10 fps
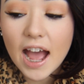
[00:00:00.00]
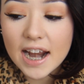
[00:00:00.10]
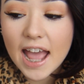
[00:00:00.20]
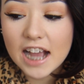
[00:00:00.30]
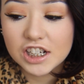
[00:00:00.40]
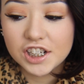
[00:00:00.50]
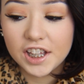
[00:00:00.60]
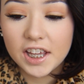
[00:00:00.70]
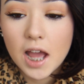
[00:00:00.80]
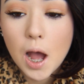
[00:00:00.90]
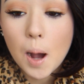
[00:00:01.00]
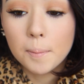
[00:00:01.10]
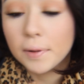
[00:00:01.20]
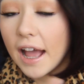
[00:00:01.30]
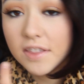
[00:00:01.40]
not actually
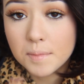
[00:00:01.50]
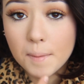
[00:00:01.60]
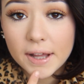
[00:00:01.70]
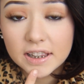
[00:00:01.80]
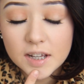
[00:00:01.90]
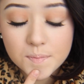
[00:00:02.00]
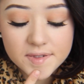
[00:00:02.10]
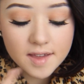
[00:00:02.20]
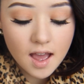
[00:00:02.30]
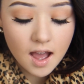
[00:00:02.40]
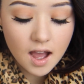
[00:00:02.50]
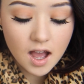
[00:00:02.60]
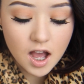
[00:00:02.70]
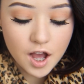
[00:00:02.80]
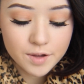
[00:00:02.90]
applied them on my lips.
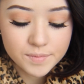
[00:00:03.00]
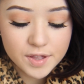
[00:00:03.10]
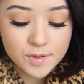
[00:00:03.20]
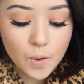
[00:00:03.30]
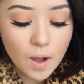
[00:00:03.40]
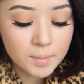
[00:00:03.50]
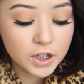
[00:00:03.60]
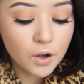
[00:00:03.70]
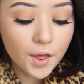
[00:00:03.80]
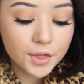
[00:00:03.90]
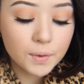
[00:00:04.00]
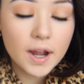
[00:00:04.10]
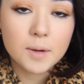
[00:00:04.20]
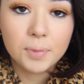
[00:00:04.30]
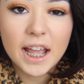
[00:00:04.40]
So I'm gonna go through
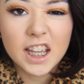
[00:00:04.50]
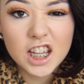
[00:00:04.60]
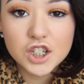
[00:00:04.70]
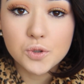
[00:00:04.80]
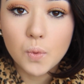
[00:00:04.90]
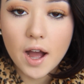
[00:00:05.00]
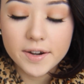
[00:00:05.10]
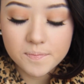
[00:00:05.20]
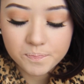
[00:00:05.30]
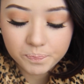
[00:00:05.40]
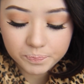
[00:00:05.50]
and apply each one.